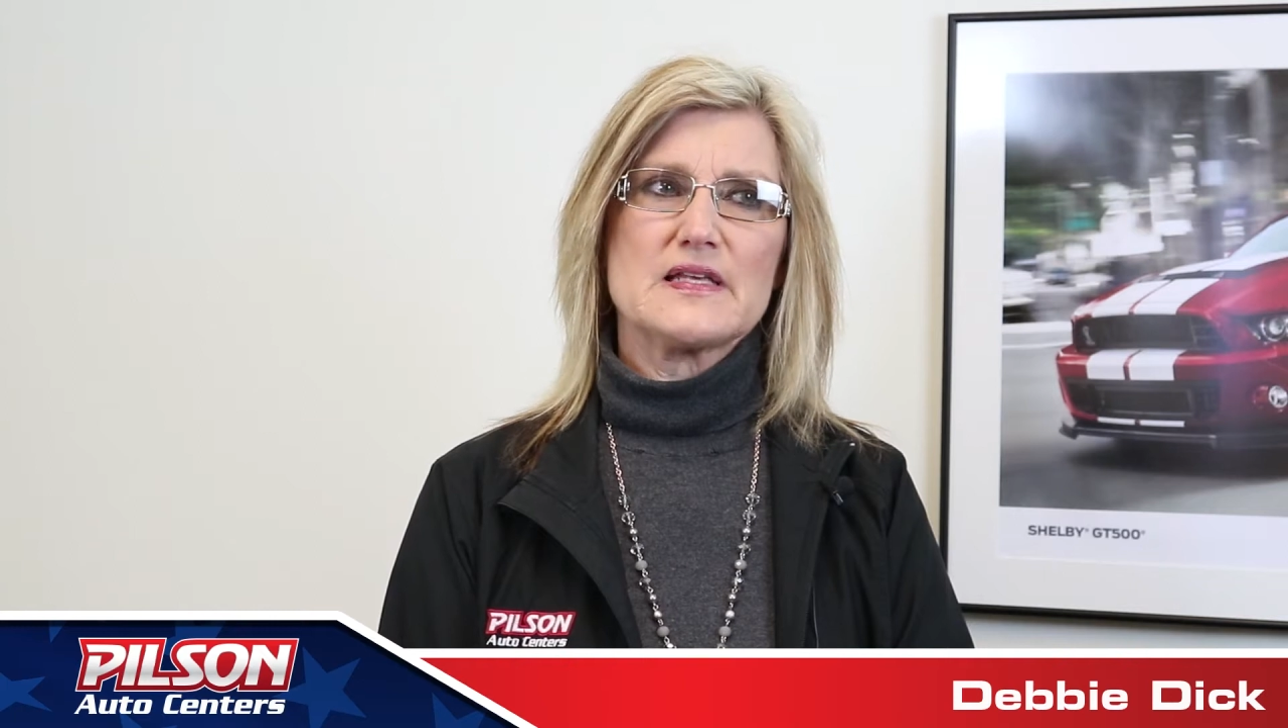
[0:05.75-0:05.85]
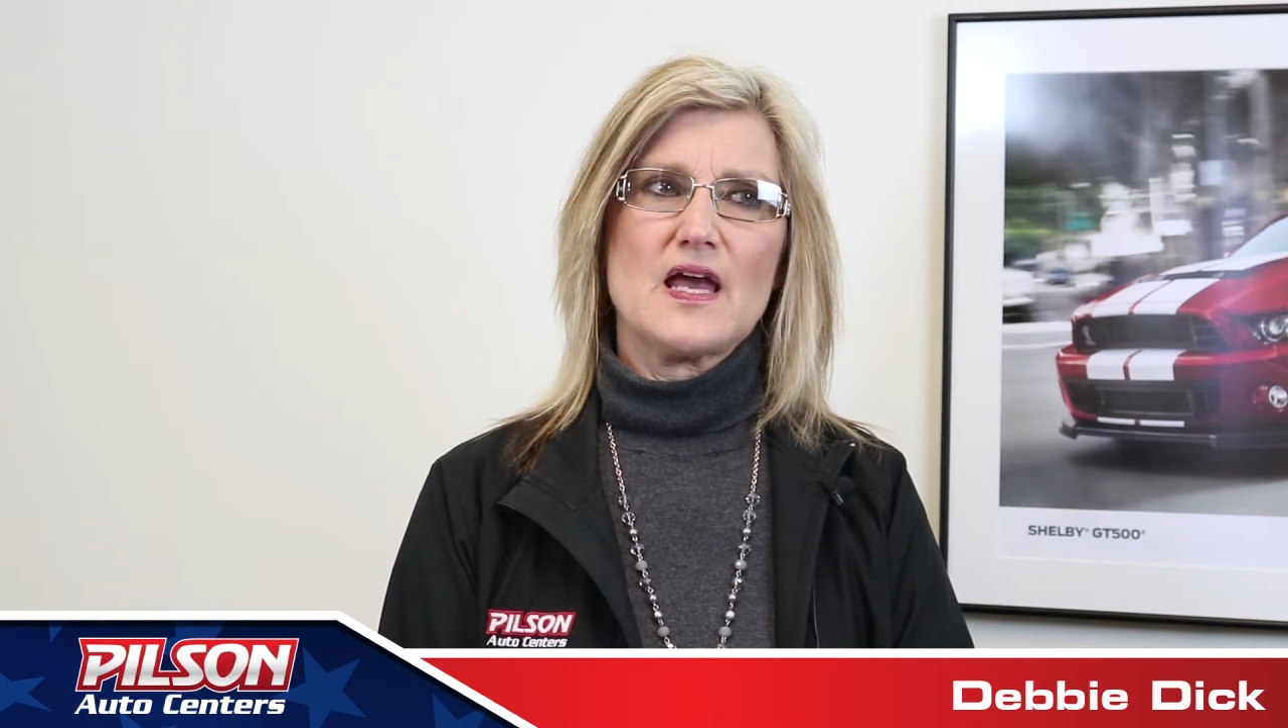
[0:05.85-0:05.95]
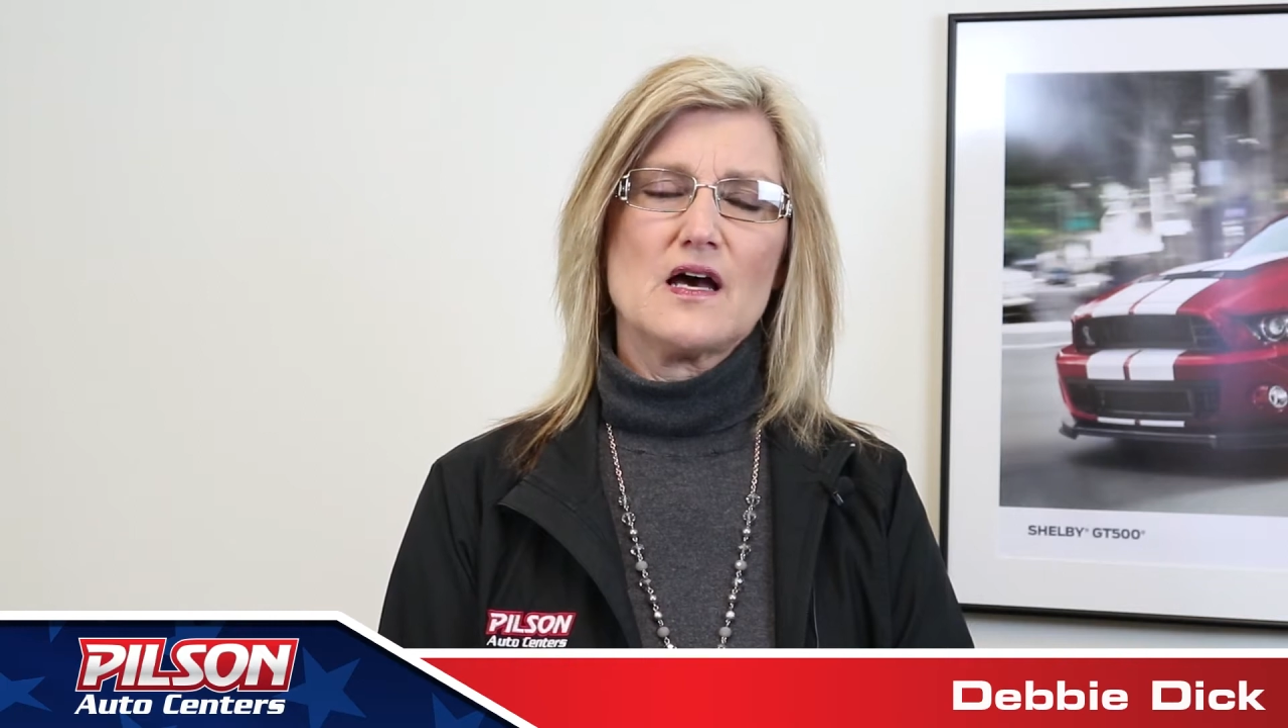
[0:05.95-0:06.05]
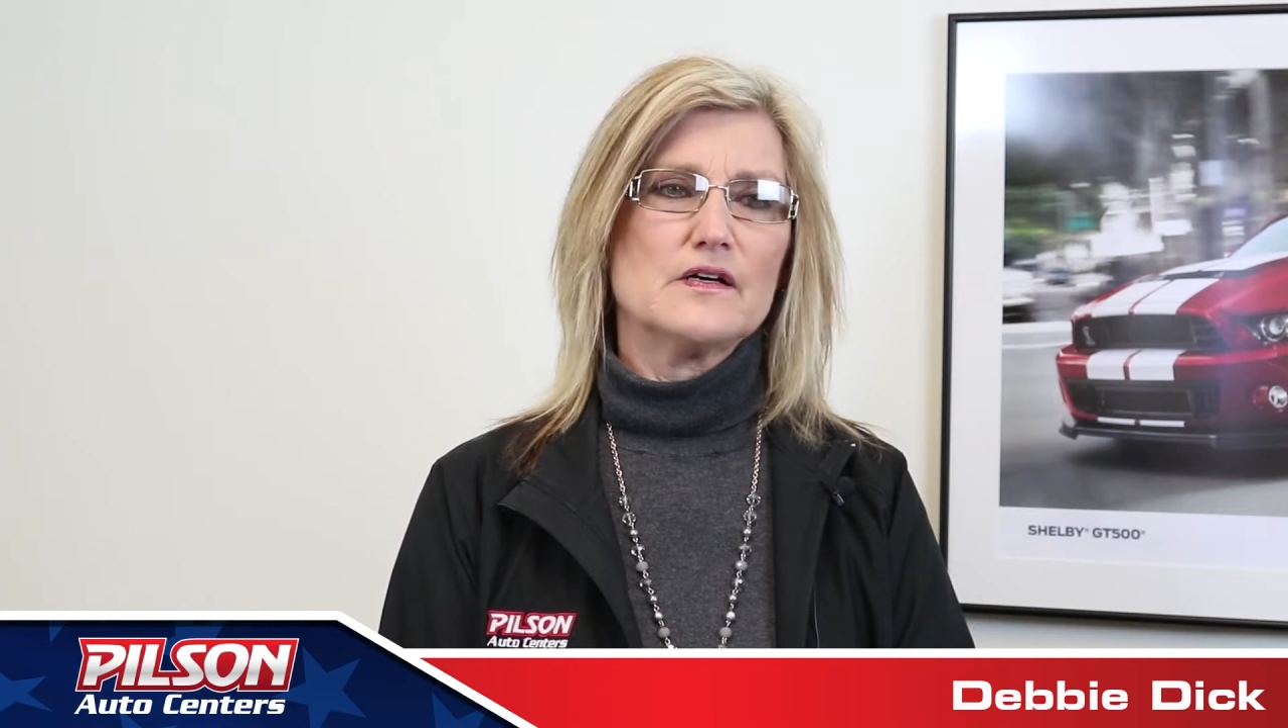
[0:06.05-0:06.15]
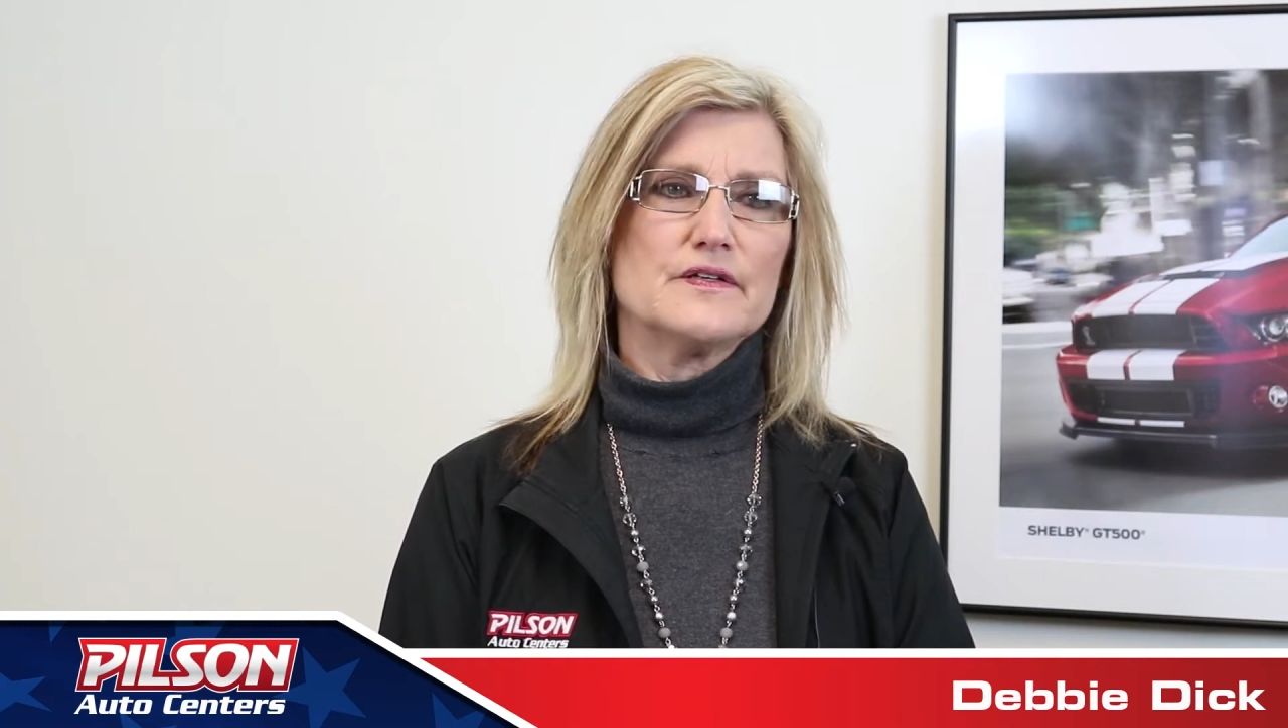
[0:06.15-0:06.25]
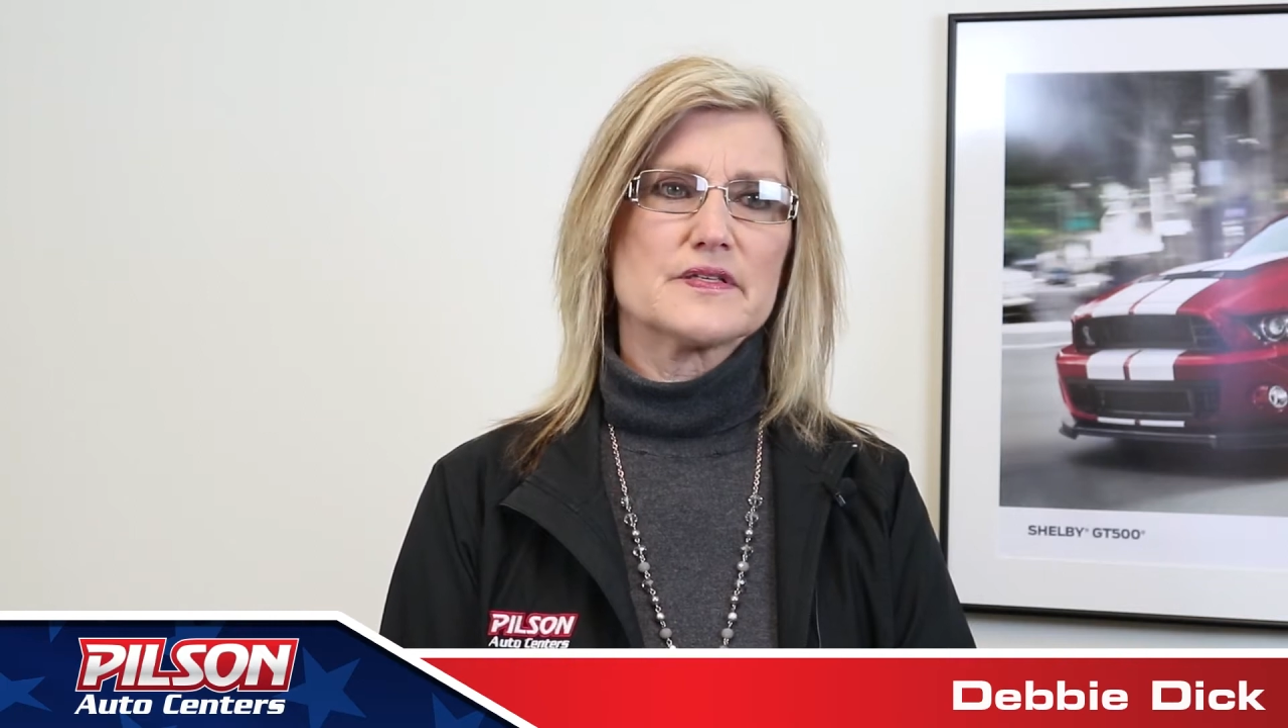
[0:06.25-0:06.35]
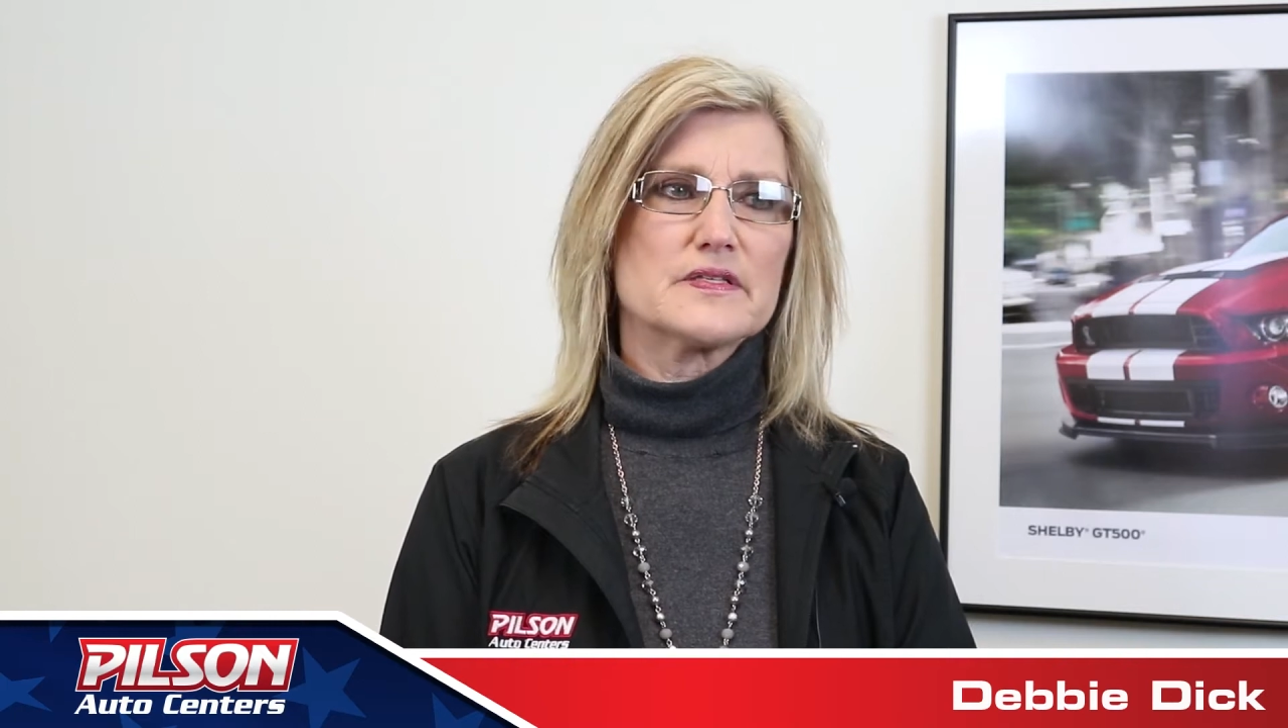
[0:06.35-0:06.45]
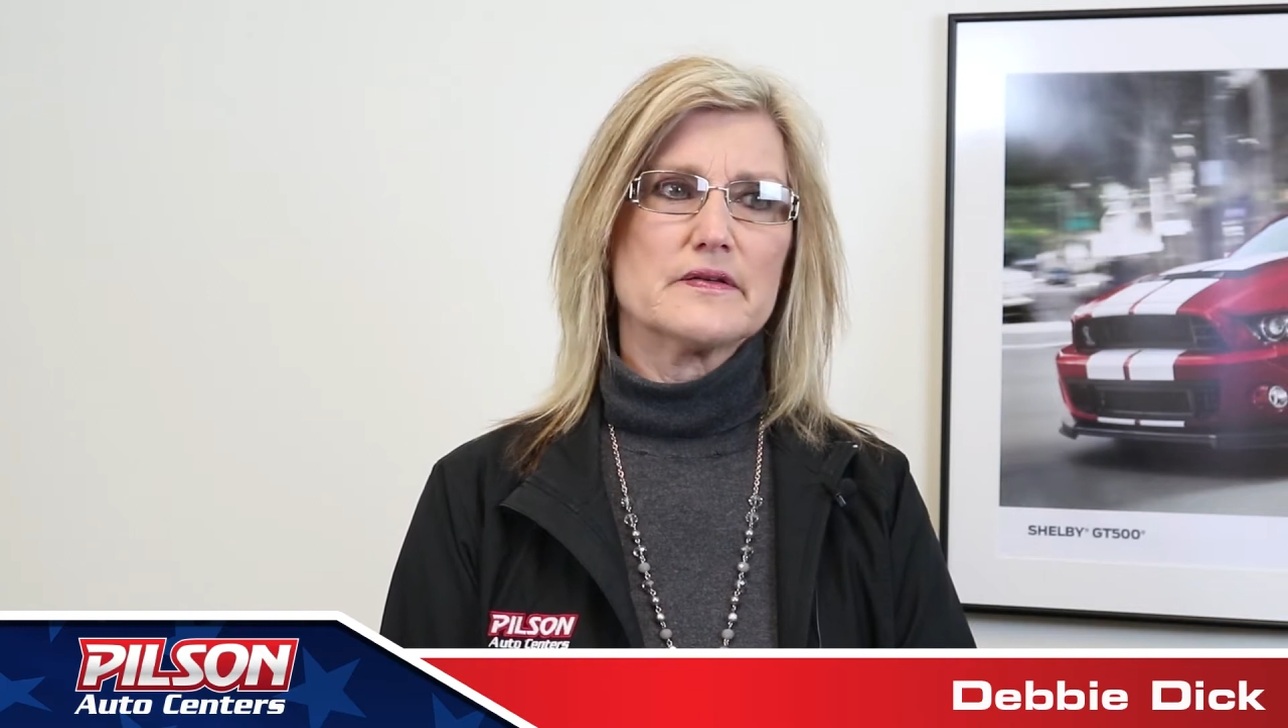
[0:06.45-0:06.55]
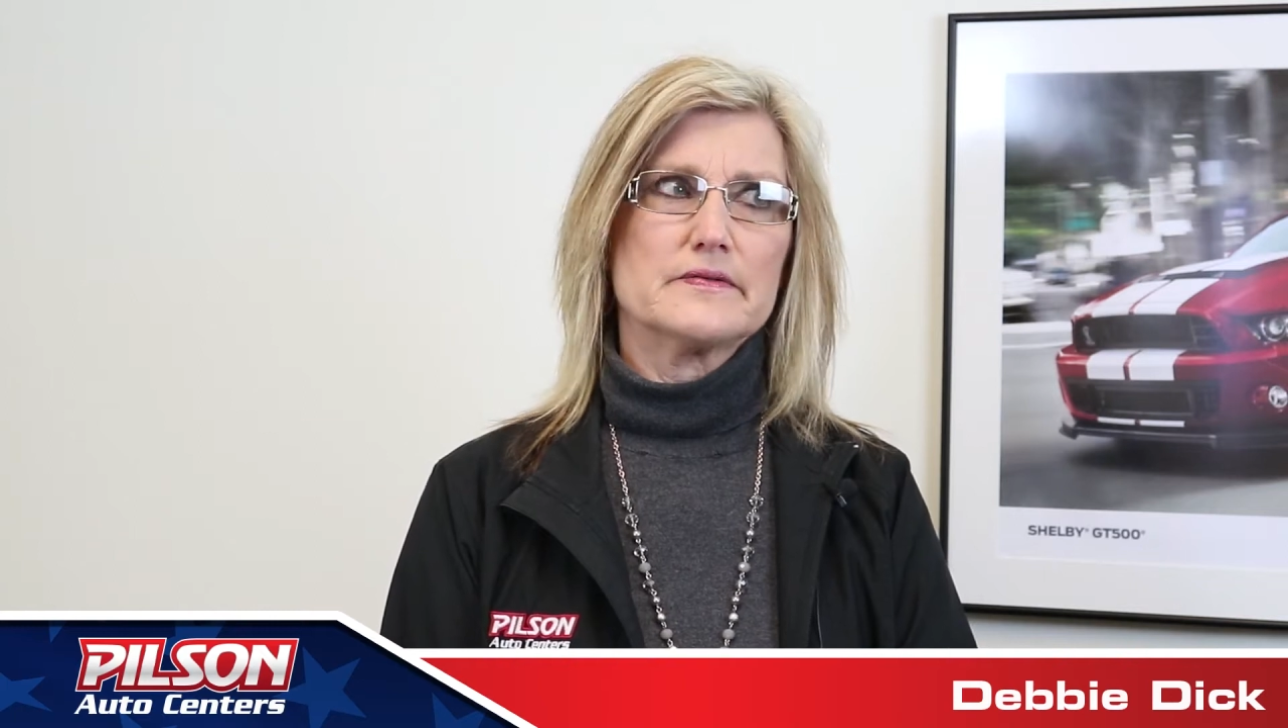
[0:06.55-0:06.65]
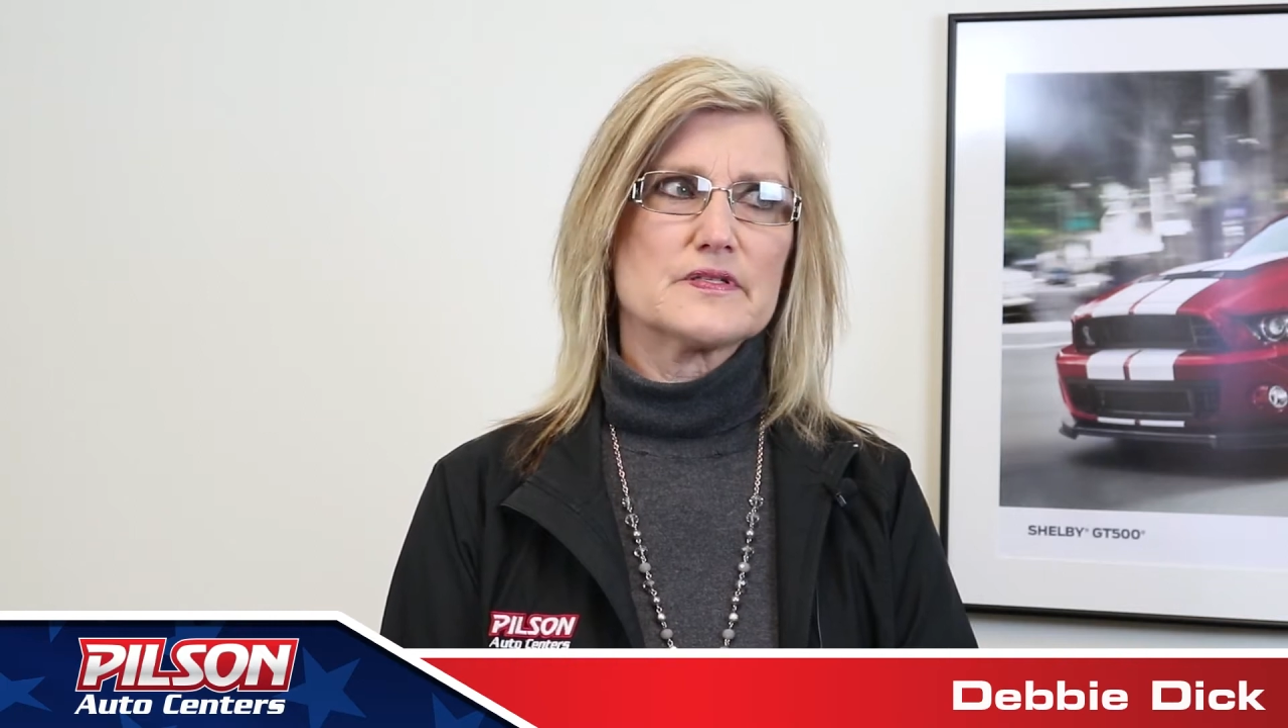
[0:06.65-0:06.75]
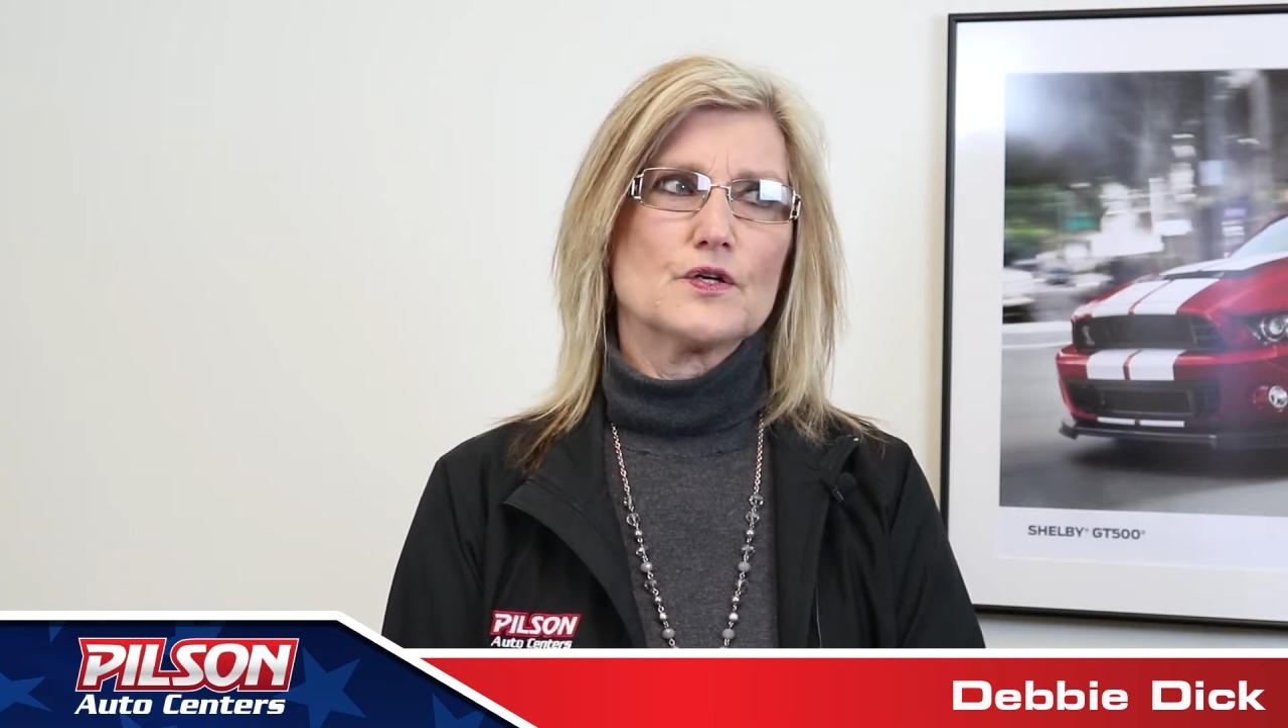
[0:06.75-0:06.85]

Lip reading: sales,